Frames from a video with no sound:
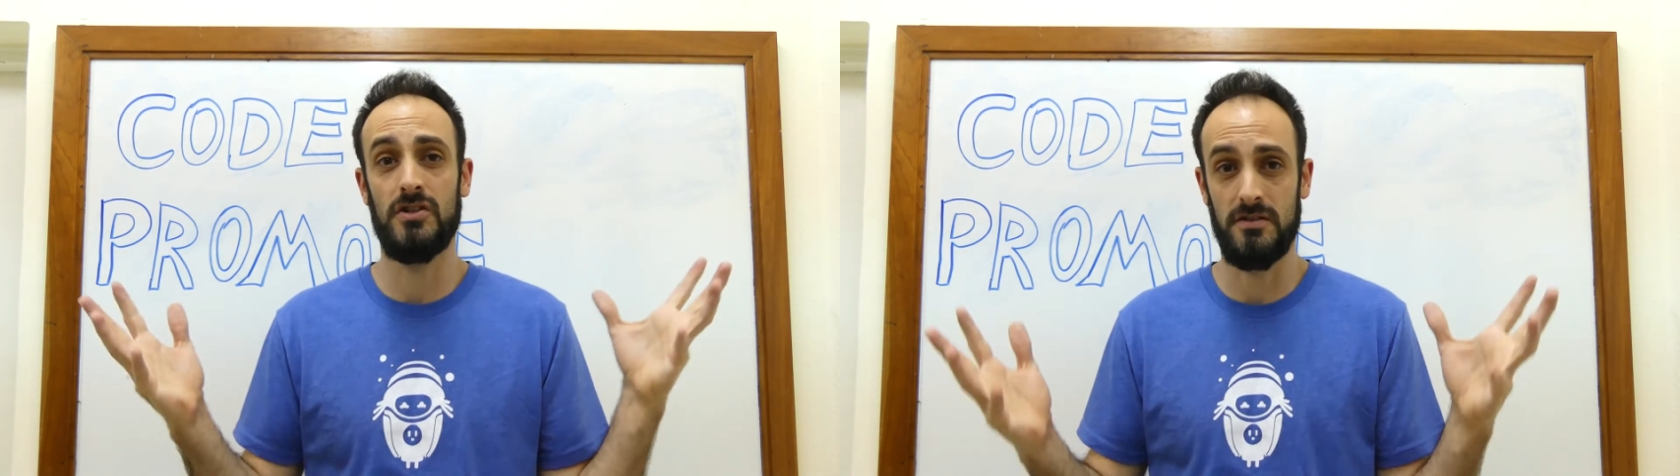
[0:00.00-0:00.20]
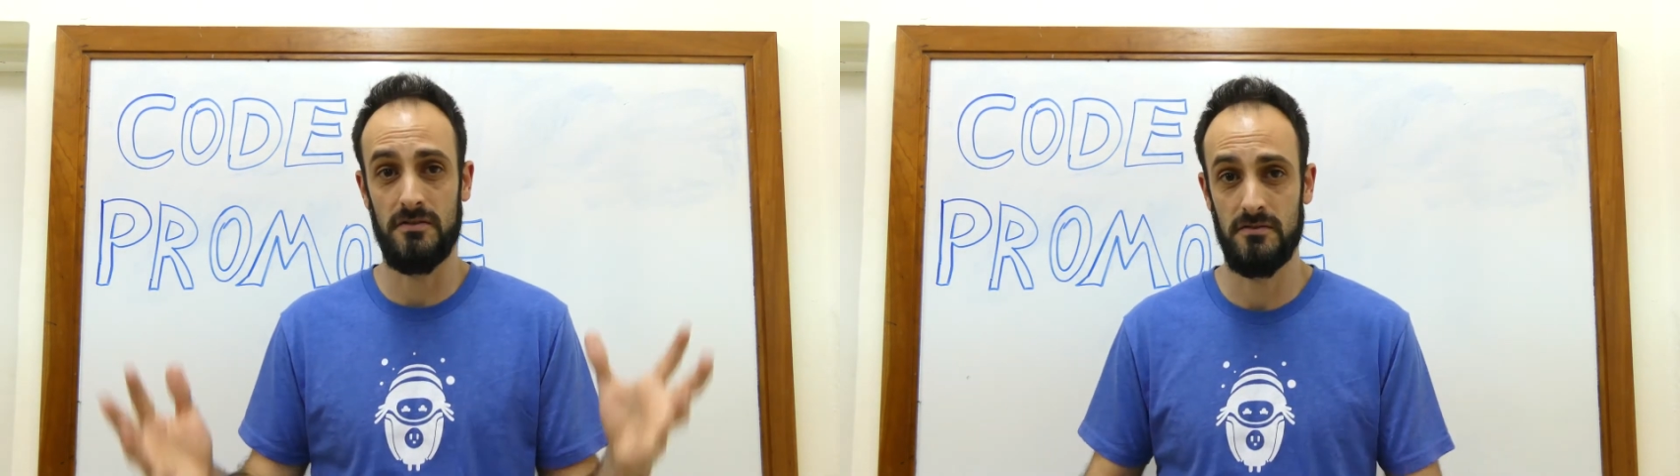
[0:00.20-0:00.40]

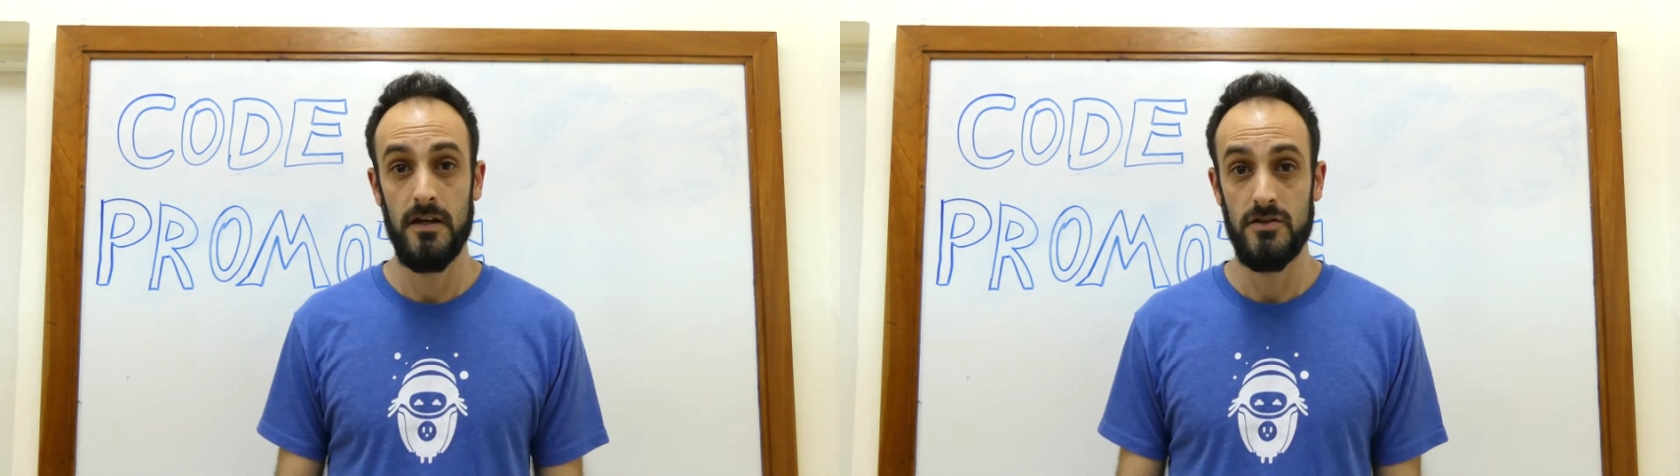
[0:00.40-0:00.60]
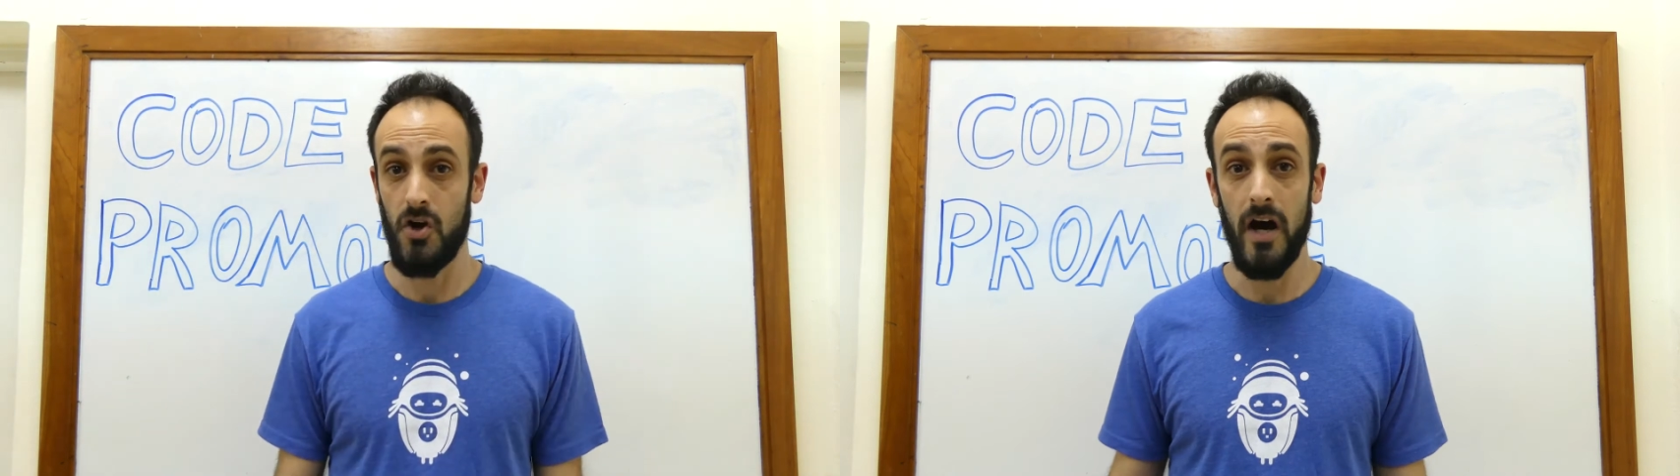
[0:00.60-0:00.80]
it.
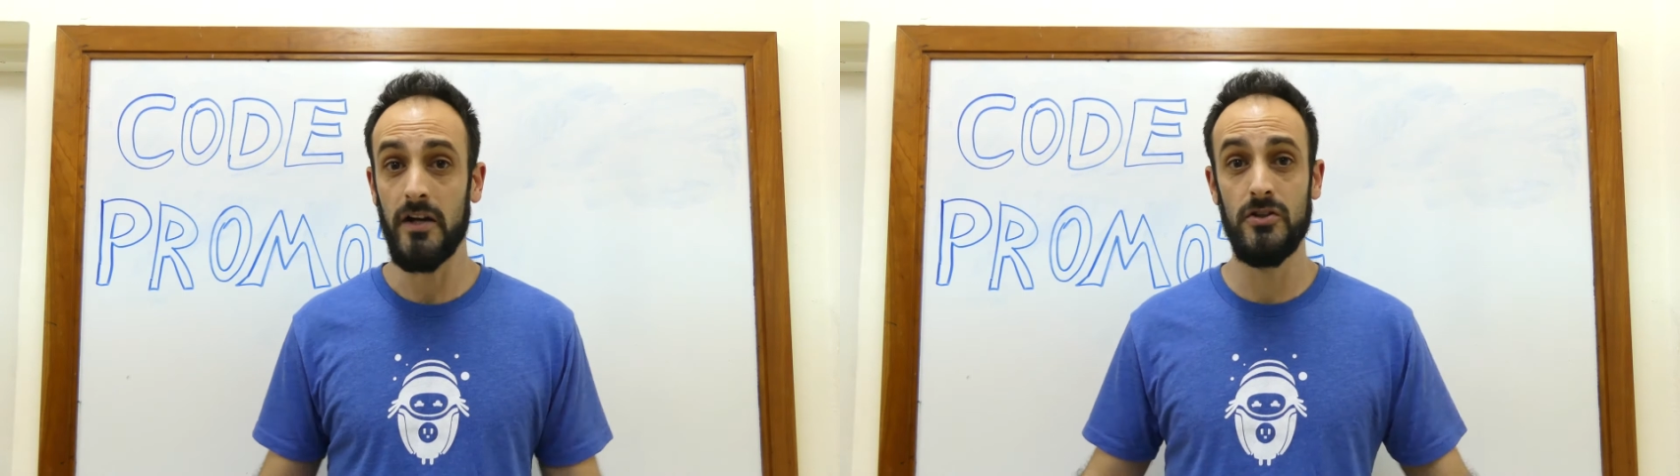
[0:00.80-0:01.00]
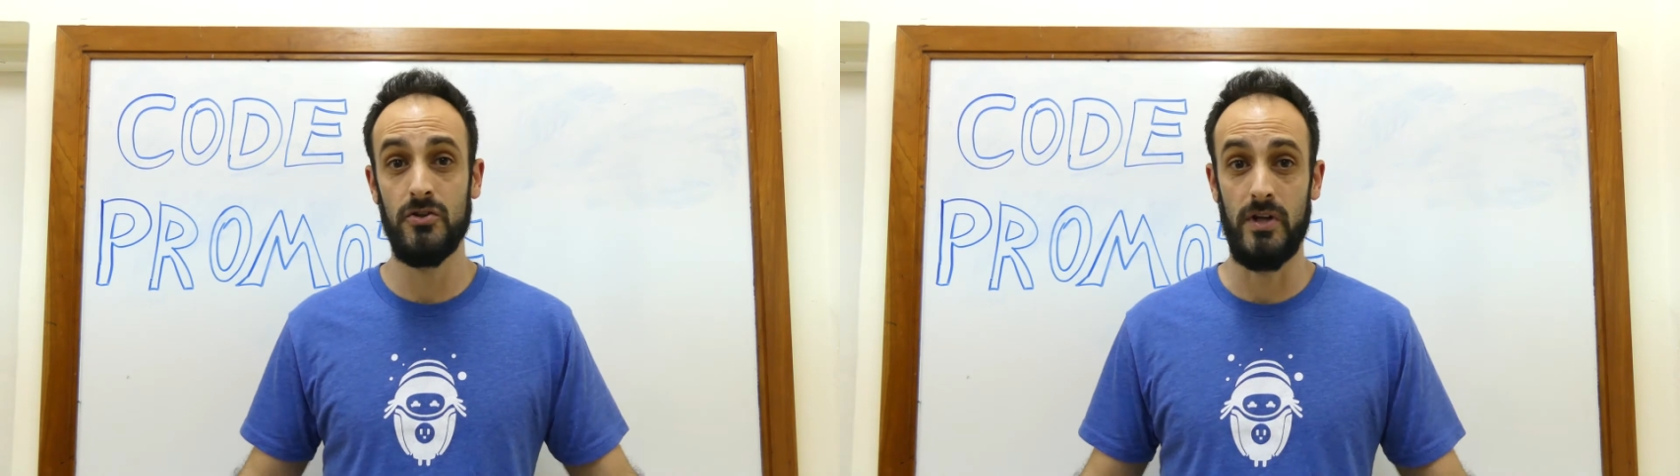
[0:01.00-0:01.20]
So, how
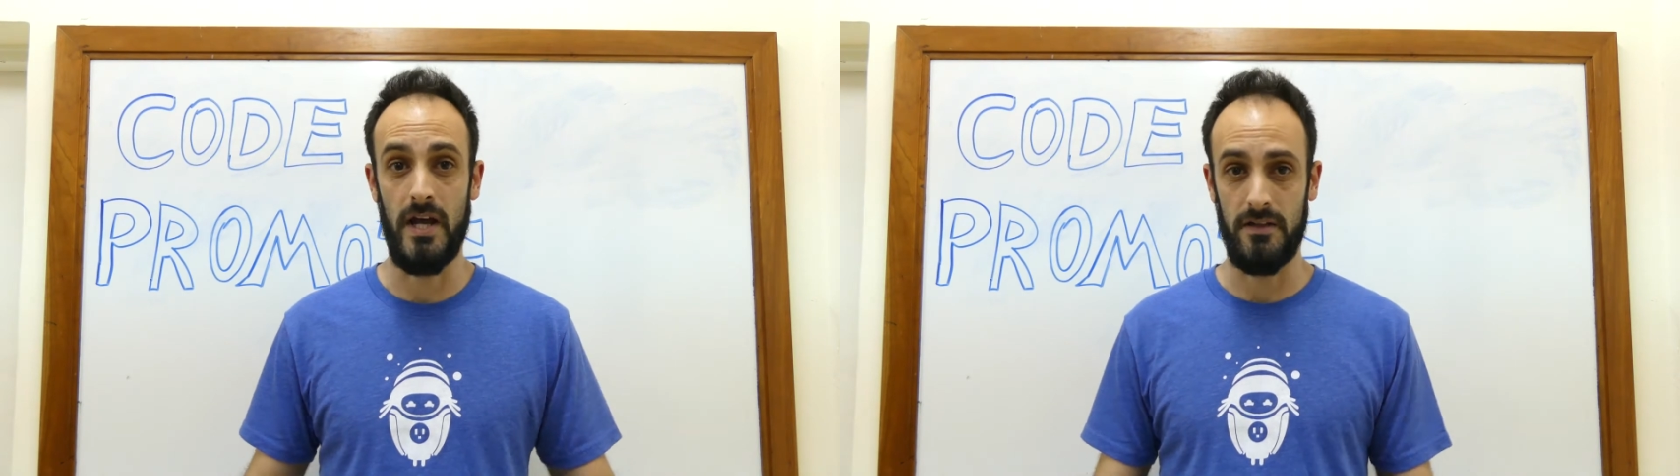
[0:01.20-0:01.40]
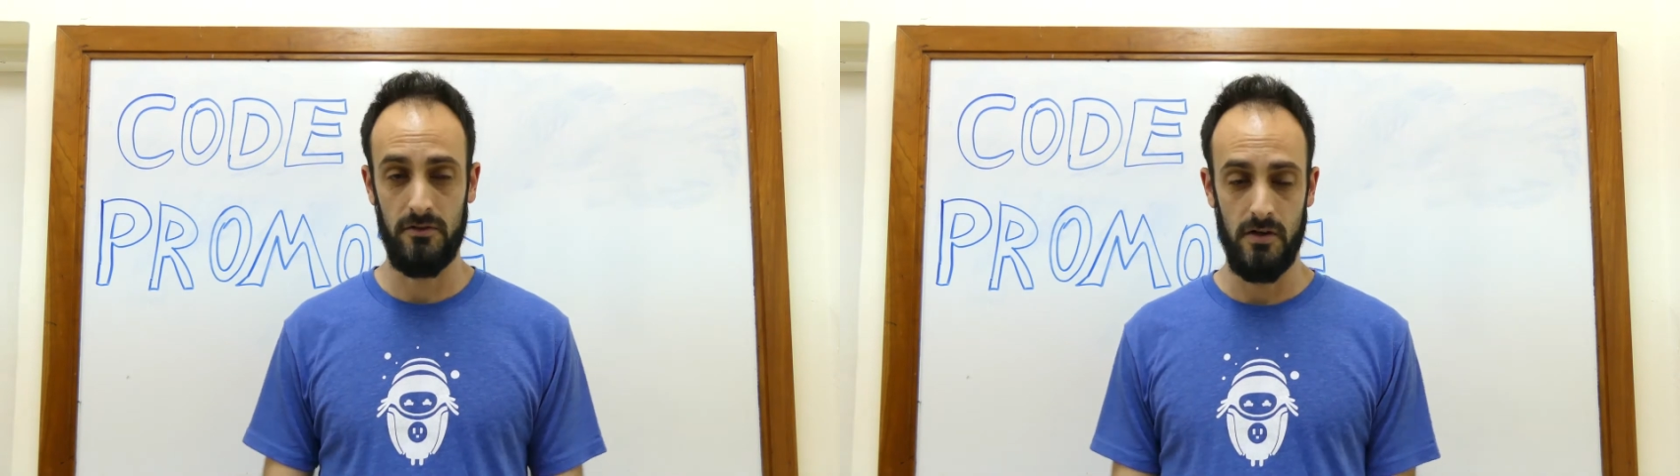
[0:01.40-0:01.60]
do you do
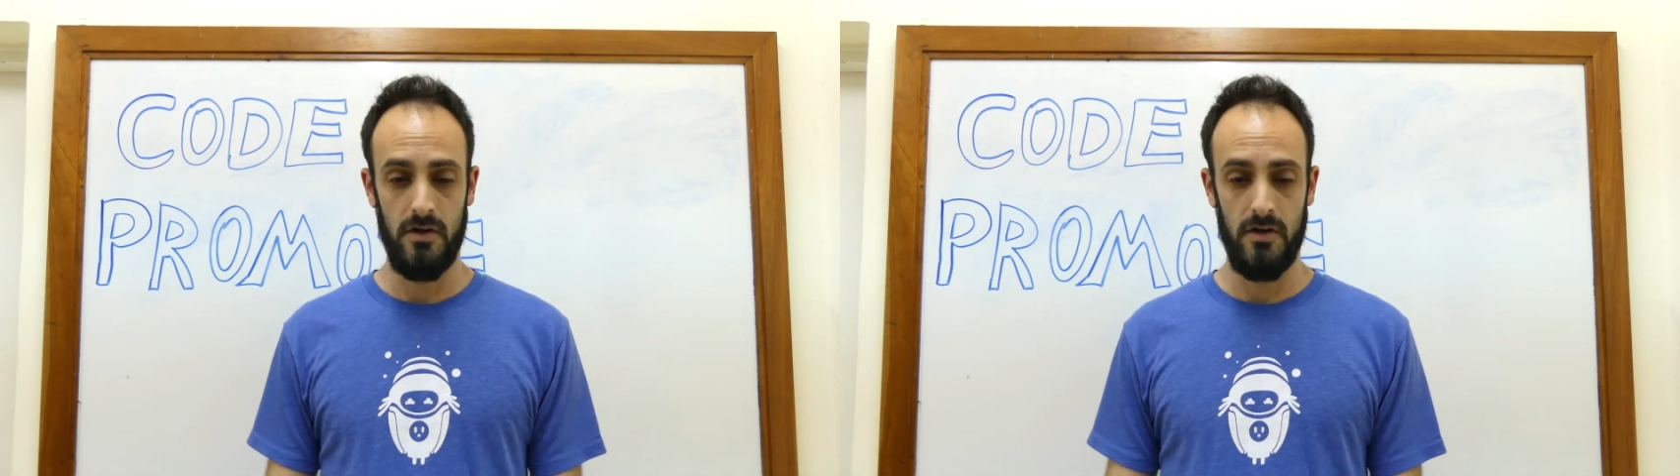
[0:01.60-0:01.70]
that?